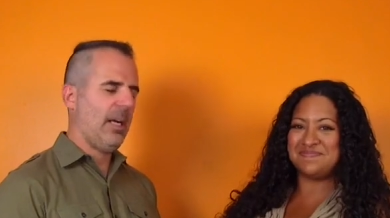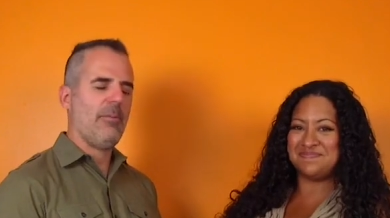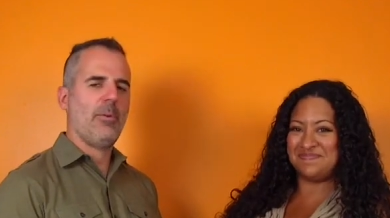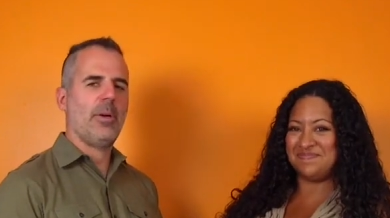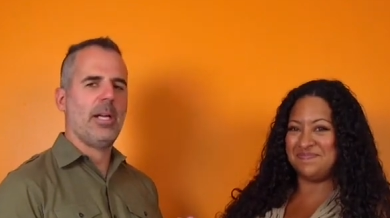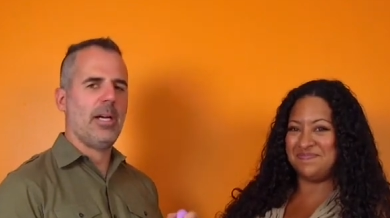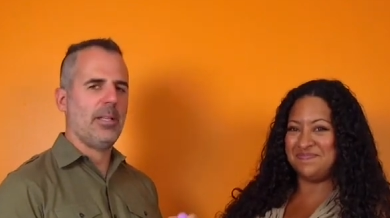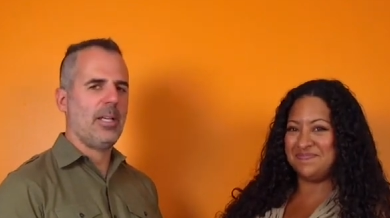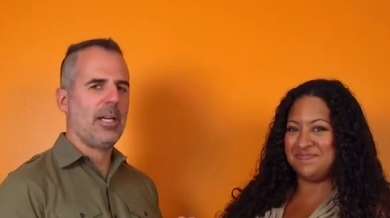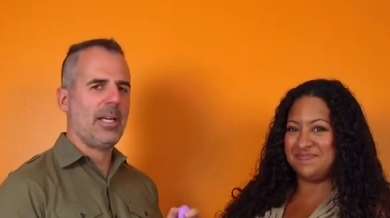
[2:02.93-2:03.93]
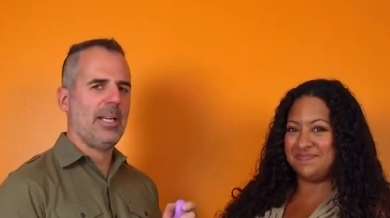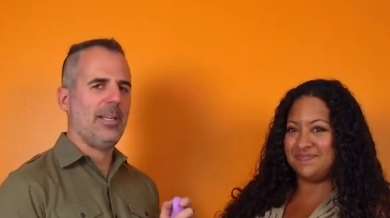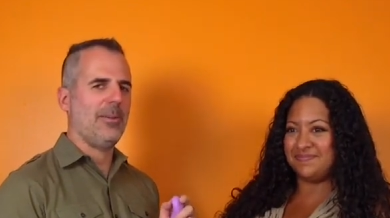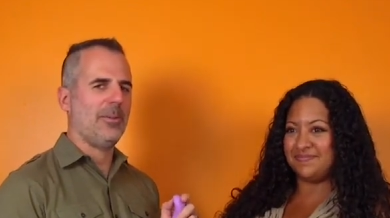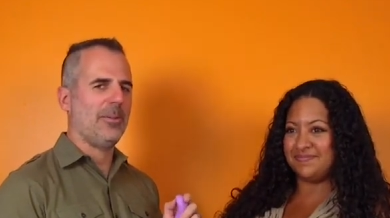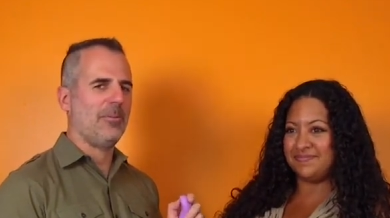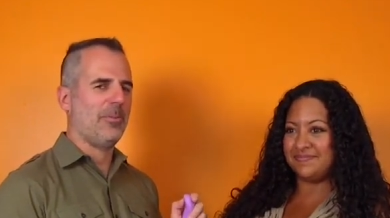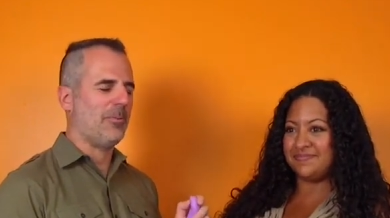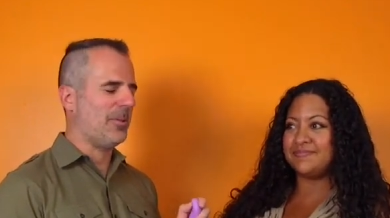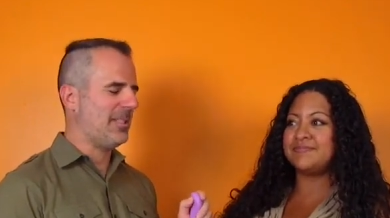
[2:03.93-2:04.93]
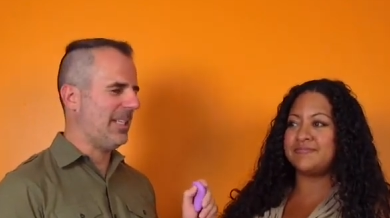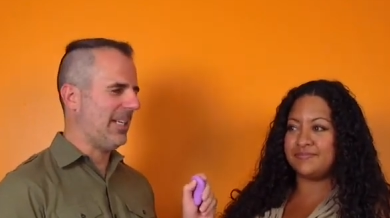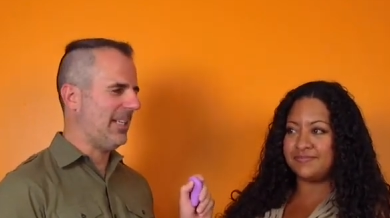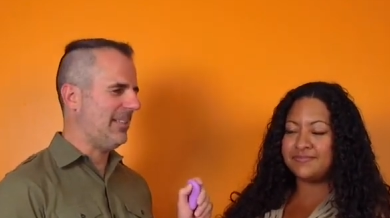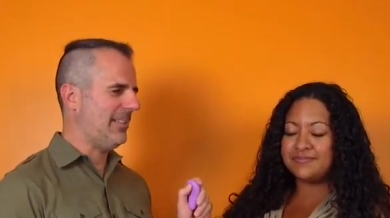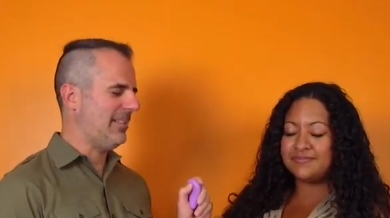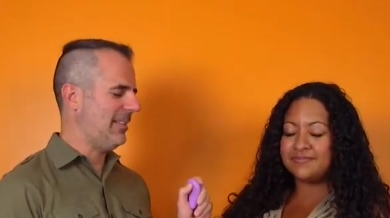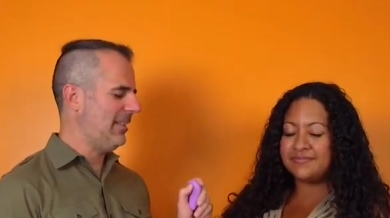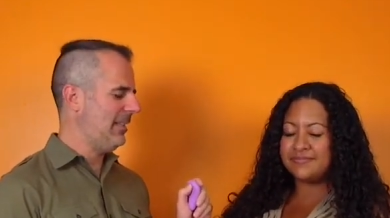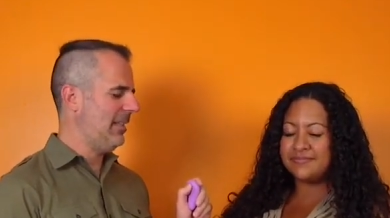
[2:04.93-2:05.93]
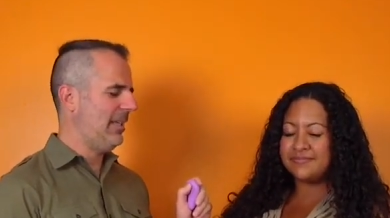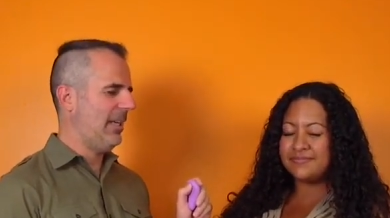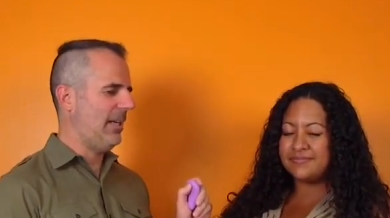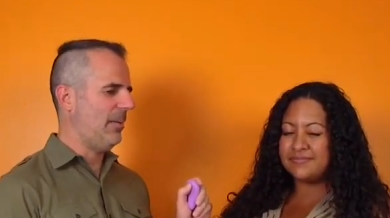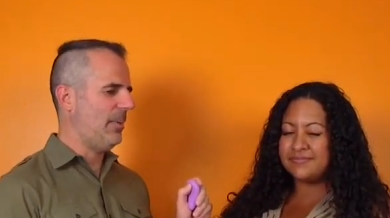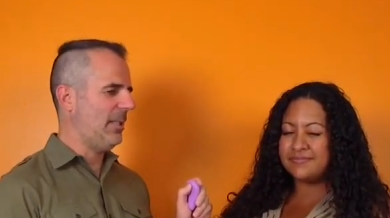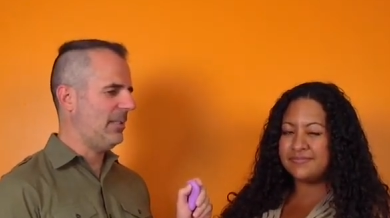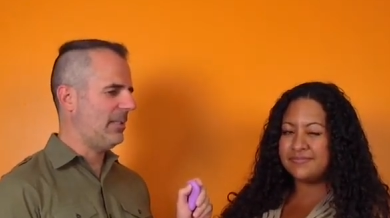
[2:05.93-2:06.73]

Speaker 1: And if you want to unlock it, you hold it for four seconds. buzz.